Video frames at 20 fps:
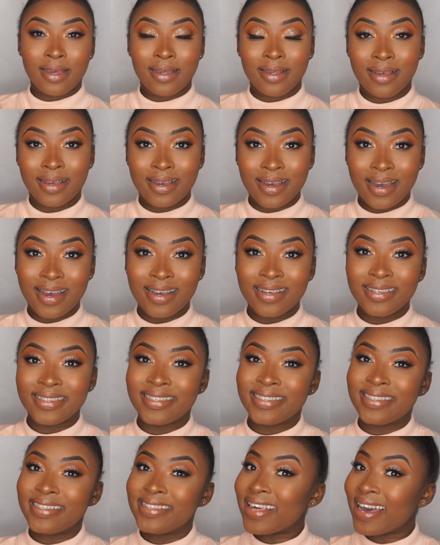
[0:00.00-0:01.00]
And
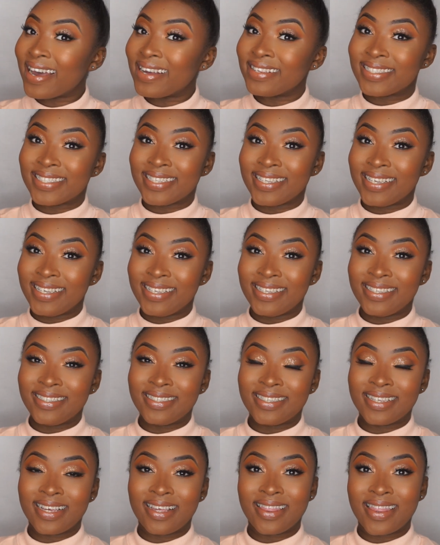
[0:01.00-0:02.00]
guys, that
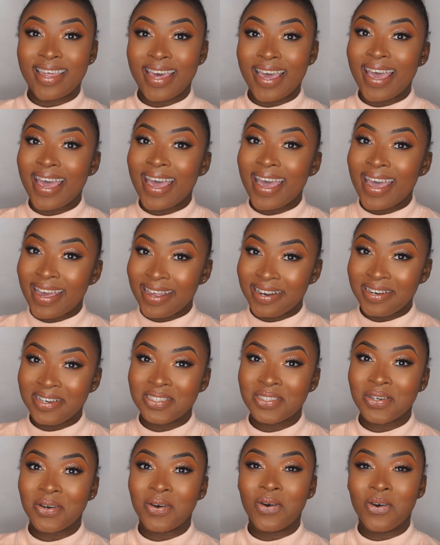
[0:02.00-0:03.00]
is the
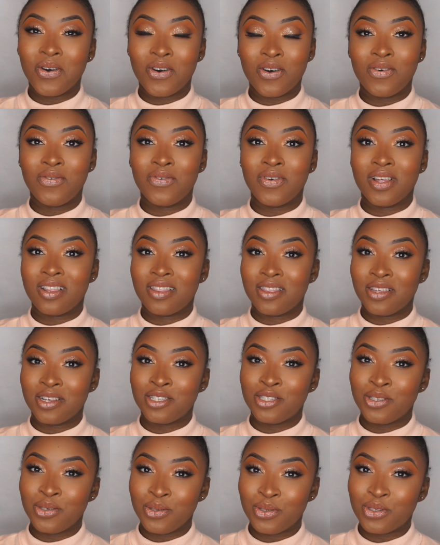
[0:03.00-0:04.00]
end of the
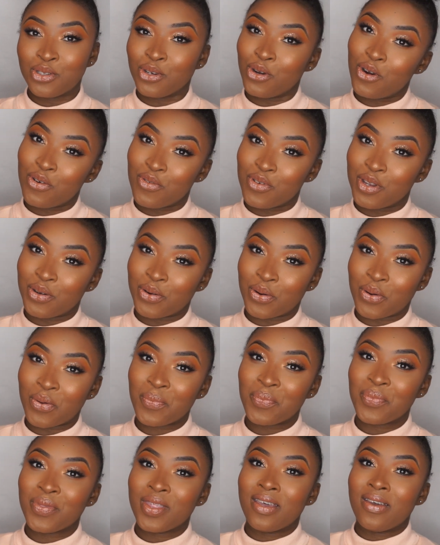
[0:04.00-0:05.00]
tutorial.
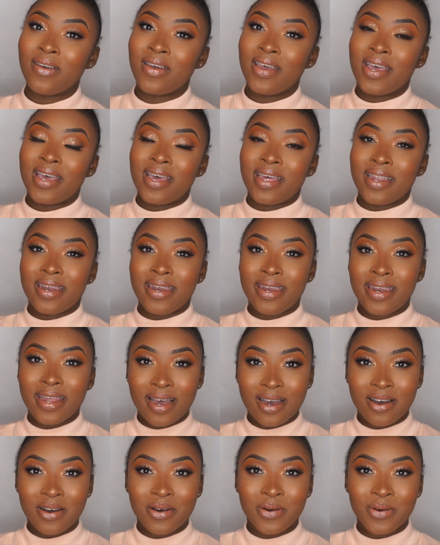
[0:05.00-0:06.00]

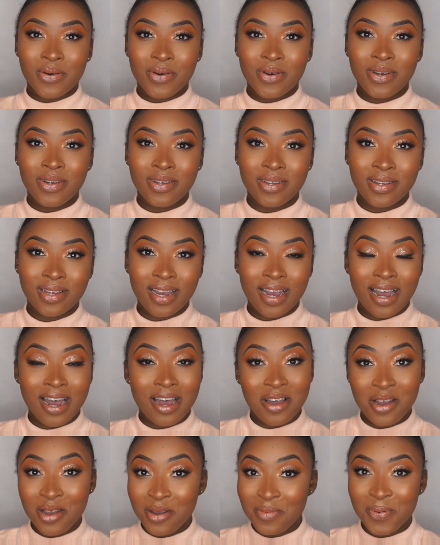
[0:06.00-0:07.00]
Now, I
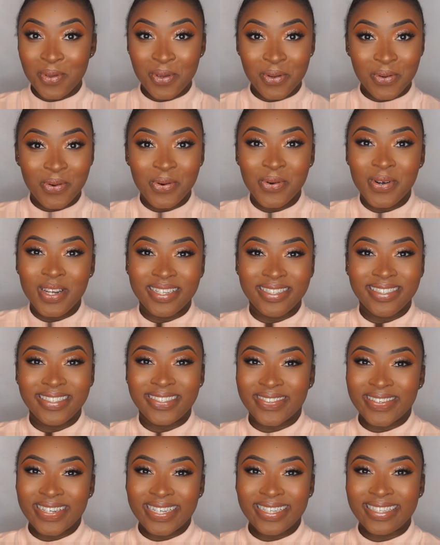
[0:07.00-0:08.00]
hope you all
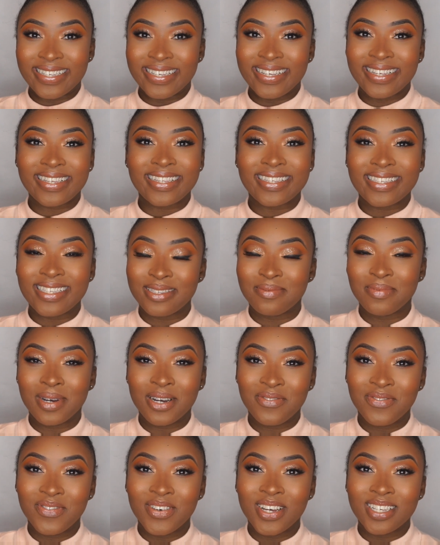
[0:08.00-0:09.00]
enjoyed it. This is my
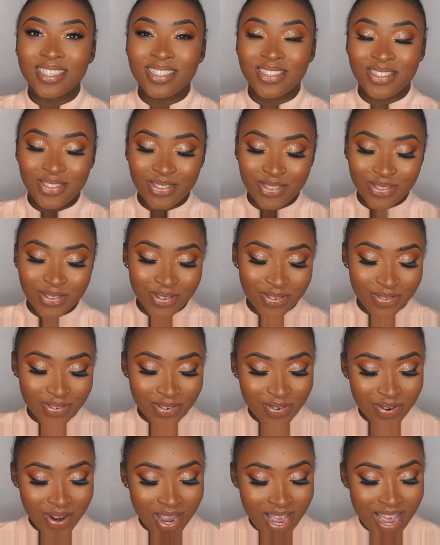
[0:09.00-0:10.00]
first
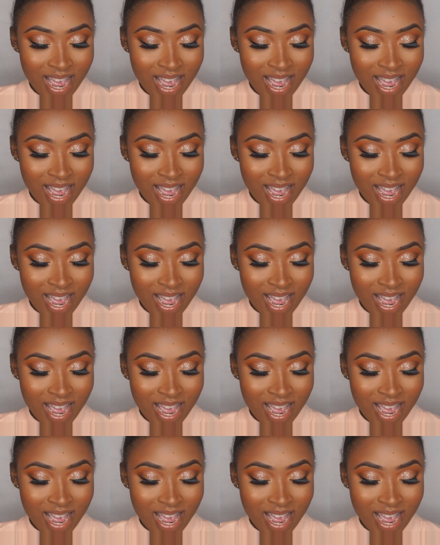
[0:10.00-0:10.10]
tutorial.